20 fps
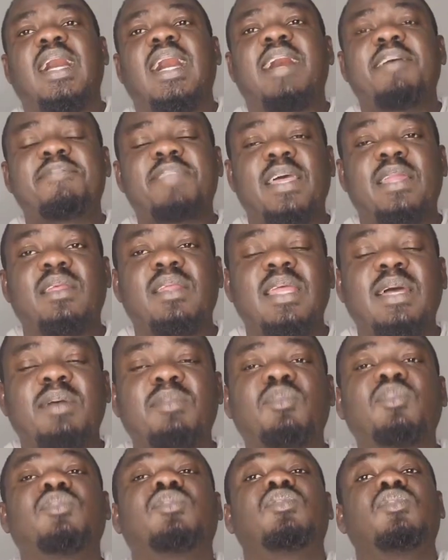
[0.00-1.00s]
After
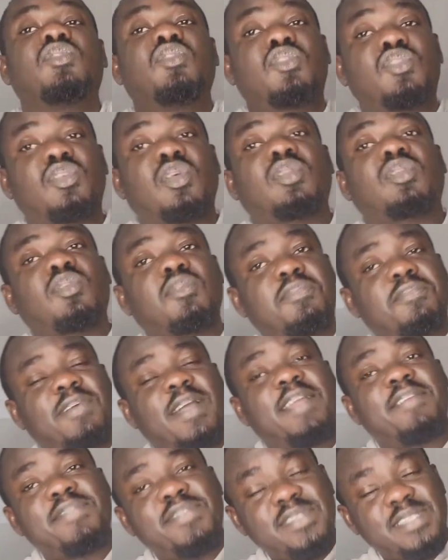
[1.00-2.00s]
another month, you sort to
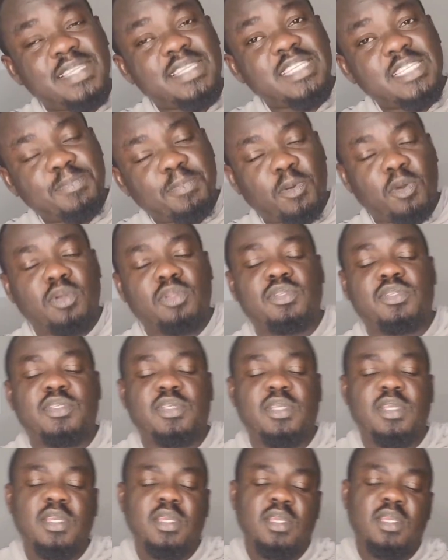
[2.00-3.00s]
5, 6
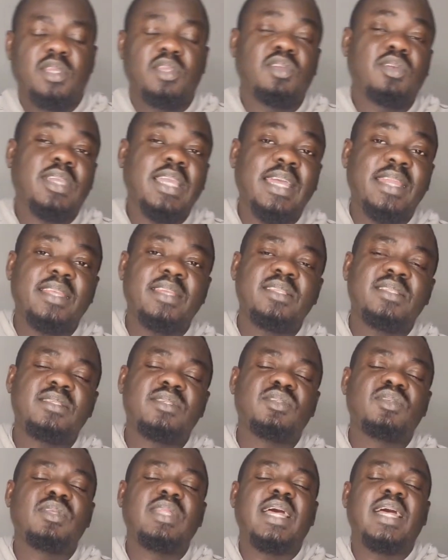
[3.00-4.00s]
ponds. You get it?
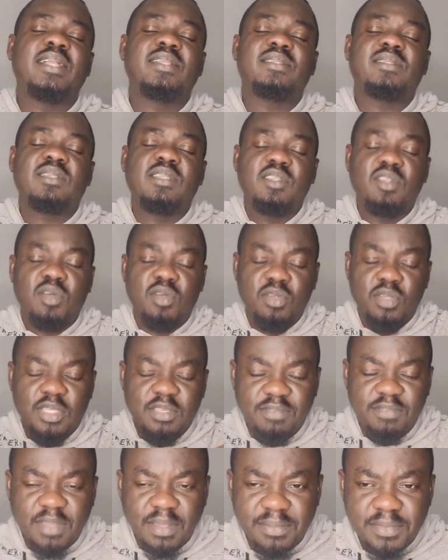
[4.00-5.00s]
So that, you know, you
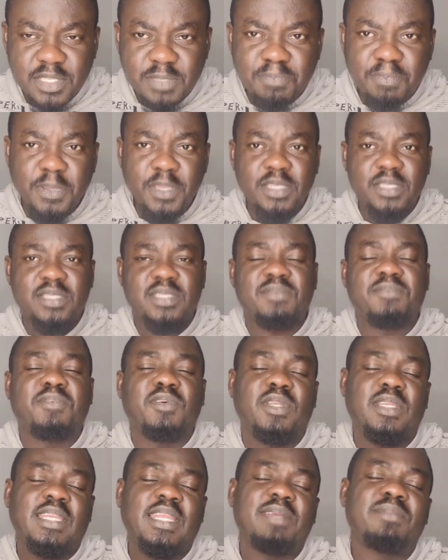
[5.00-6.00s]
give them space
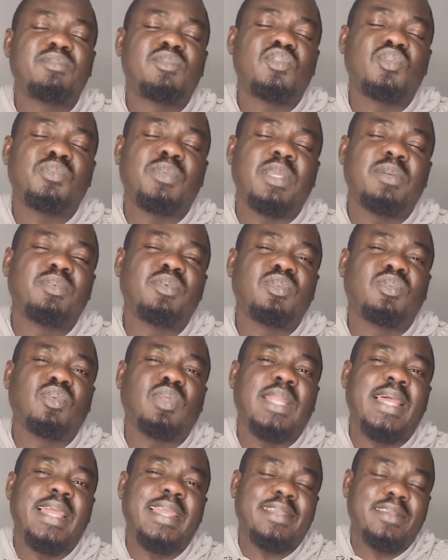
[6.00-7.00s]
for them to be able
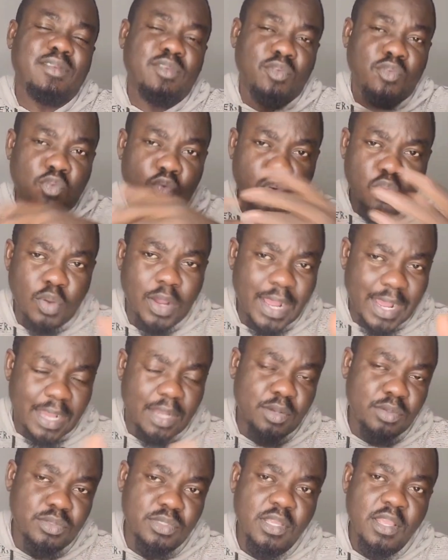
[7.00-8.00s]
to like grow
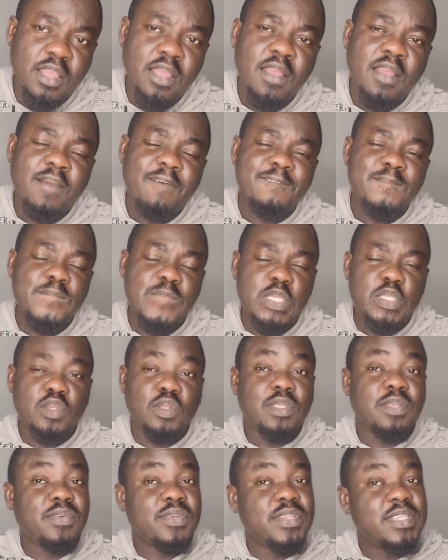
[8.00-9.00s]
out.
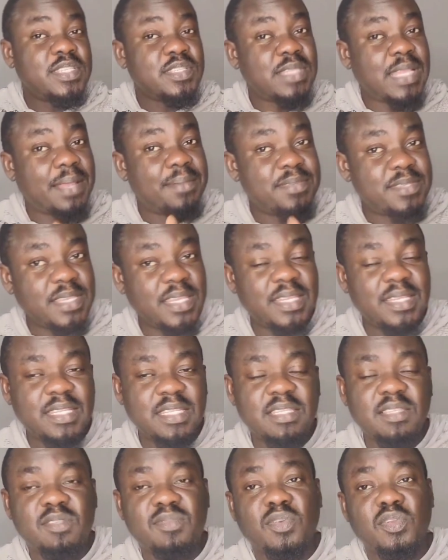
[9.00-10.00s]
So the reason I'm saying
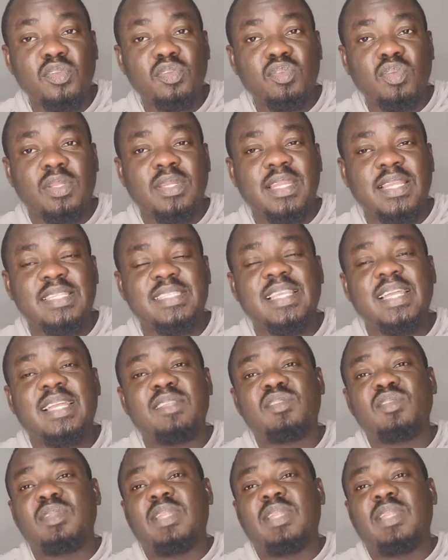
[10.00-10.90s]
it is for you to understand.